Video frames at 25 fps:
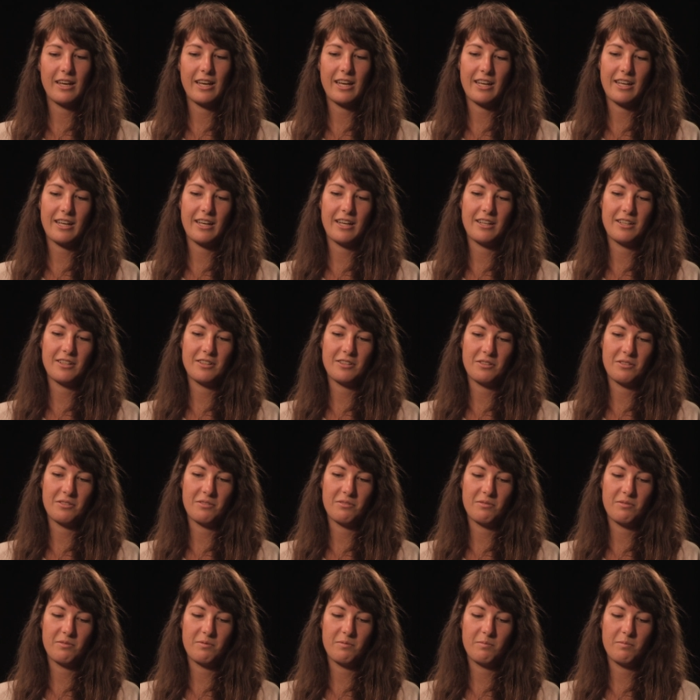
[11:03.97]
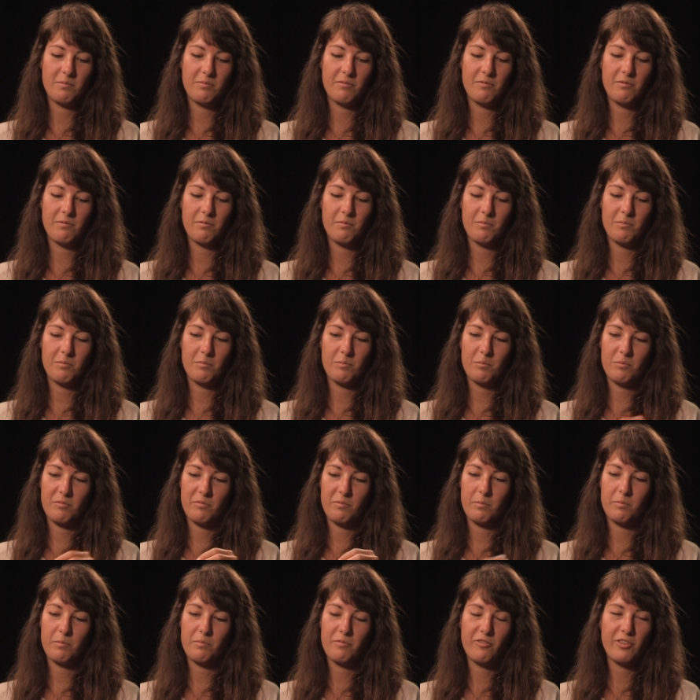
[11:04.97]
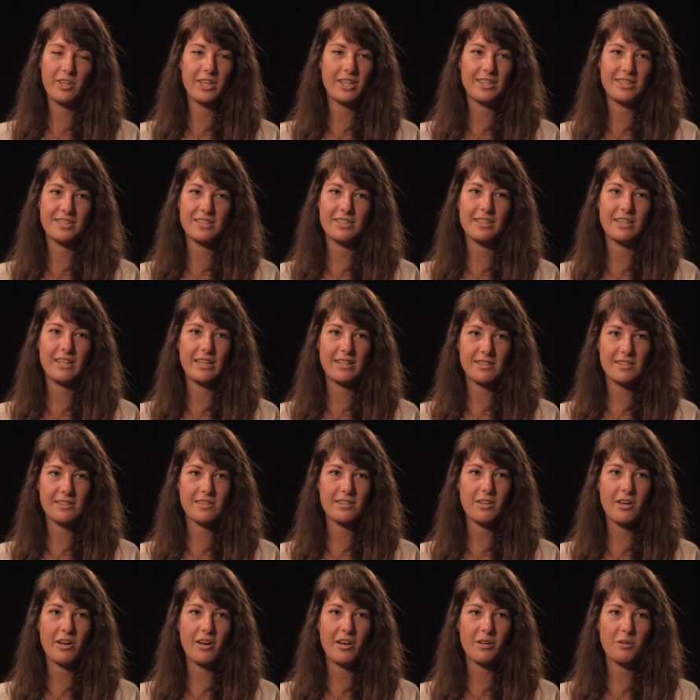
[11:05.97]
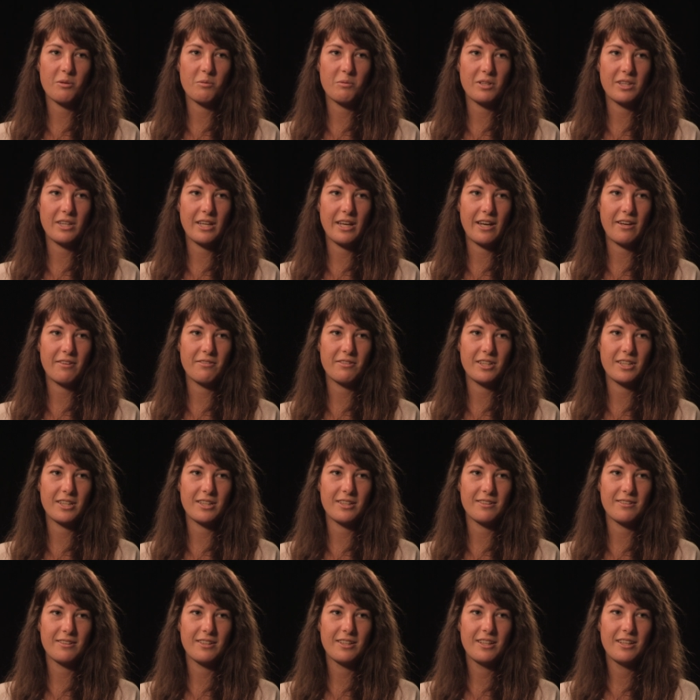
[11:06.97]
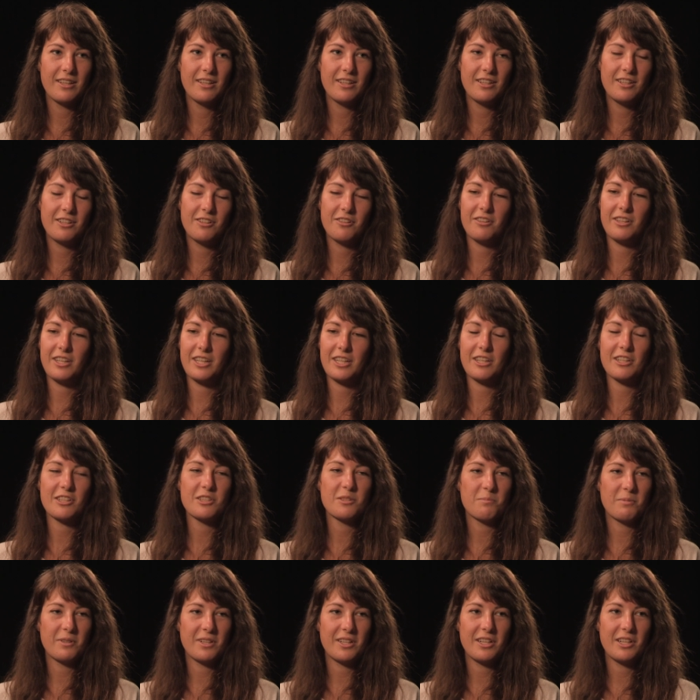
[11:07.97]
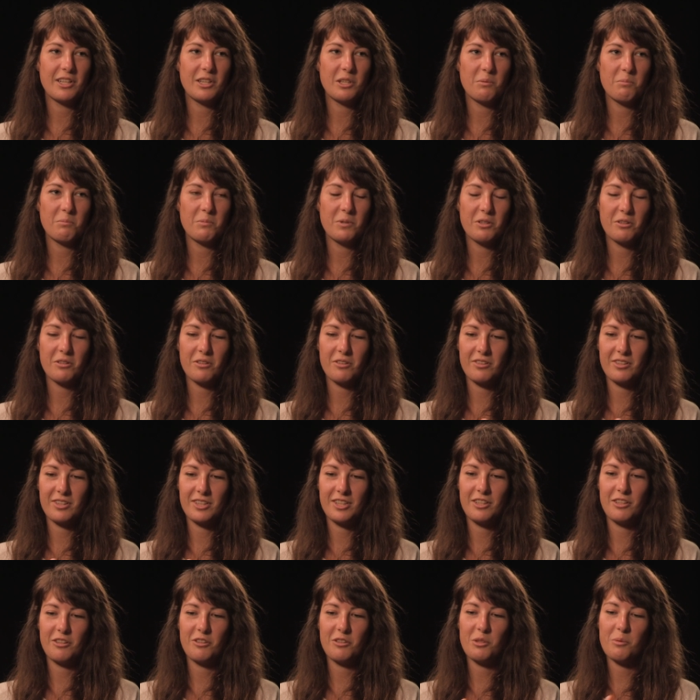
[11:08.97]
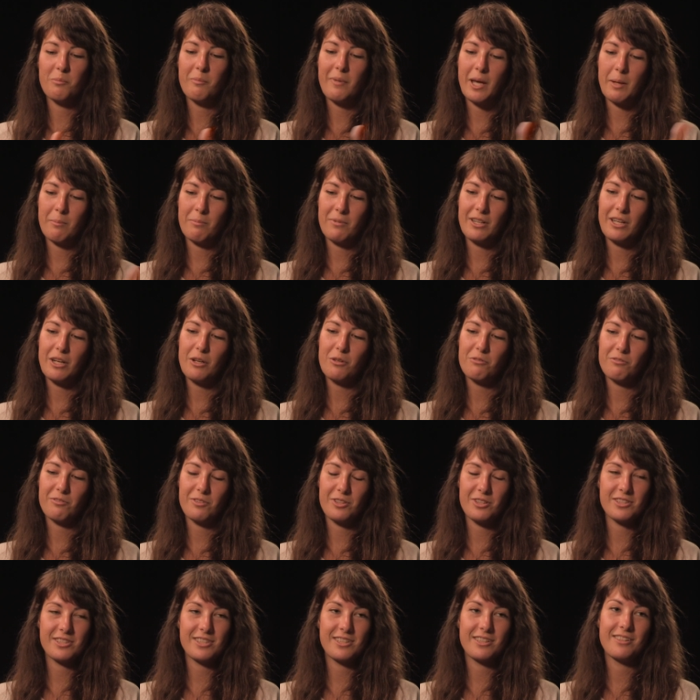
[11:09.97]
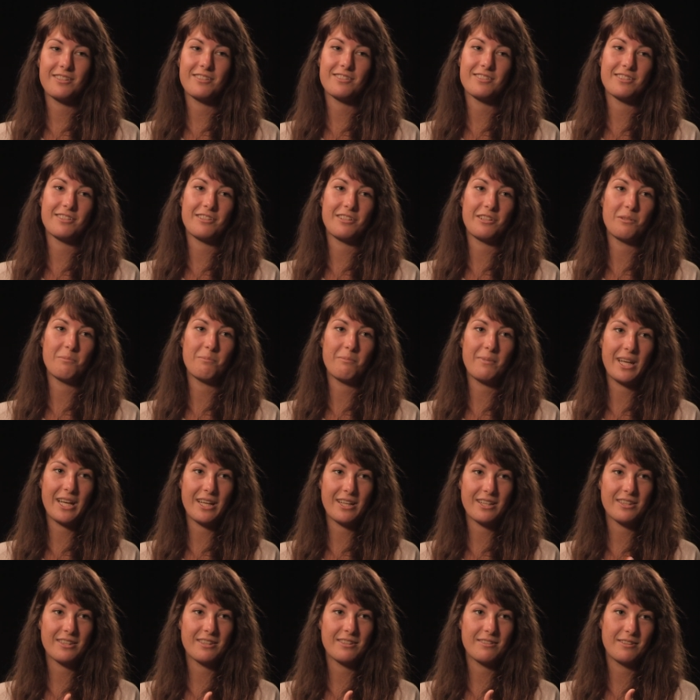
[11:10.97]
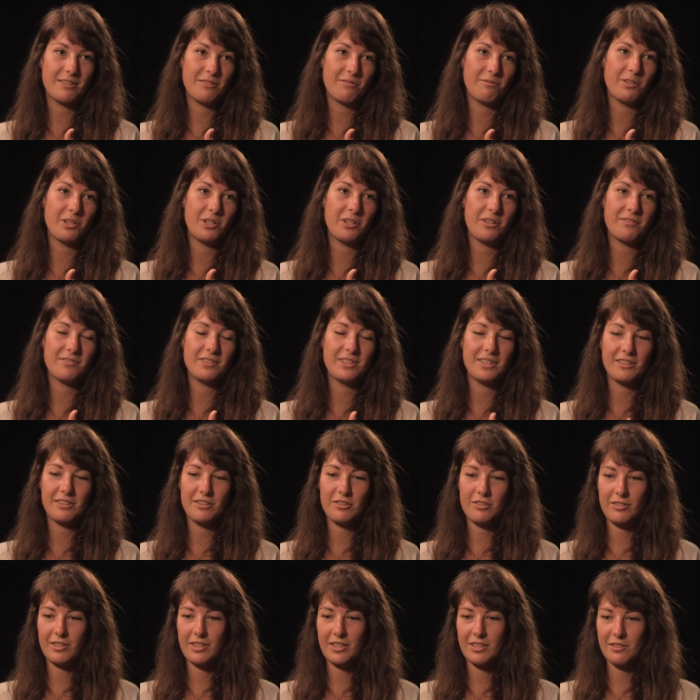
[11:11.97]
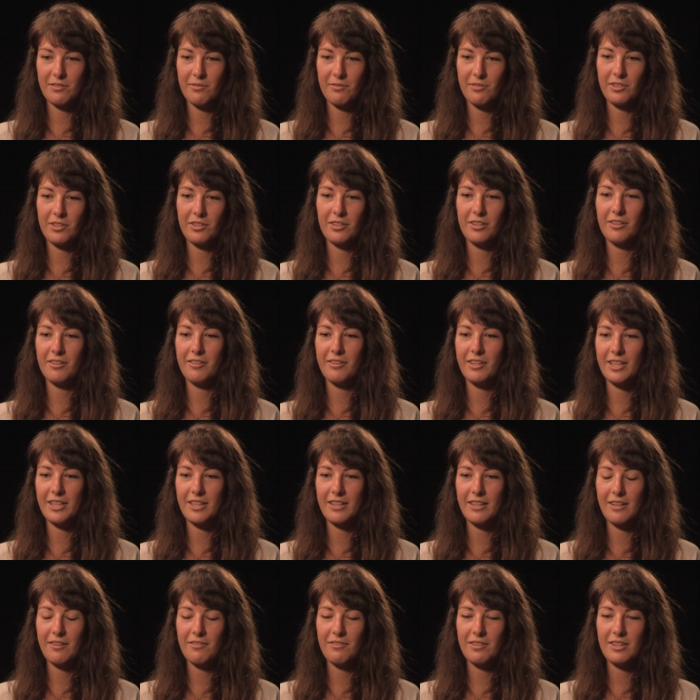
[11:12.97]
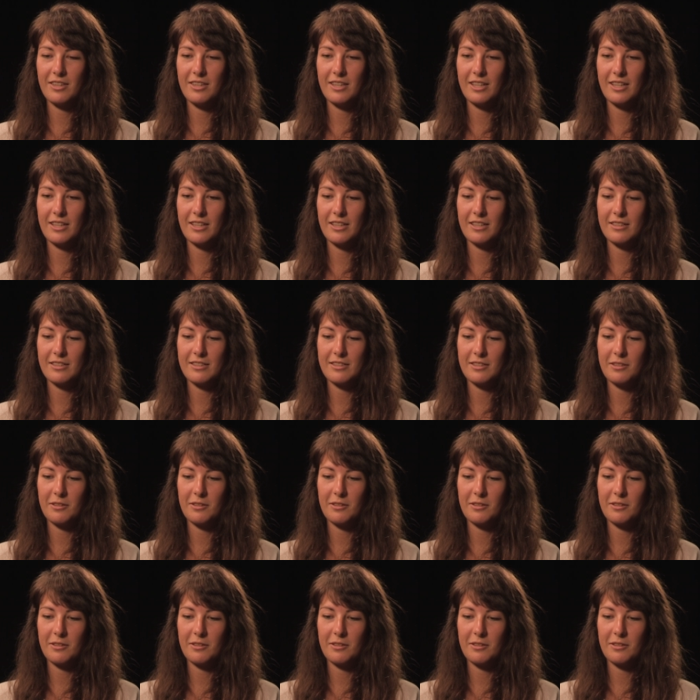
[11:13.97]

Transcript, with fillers: I kind of fit into that slot with having you know, like explaining the mural, you know, you map it out first, and there's a lot of math involved in the transfer and everything.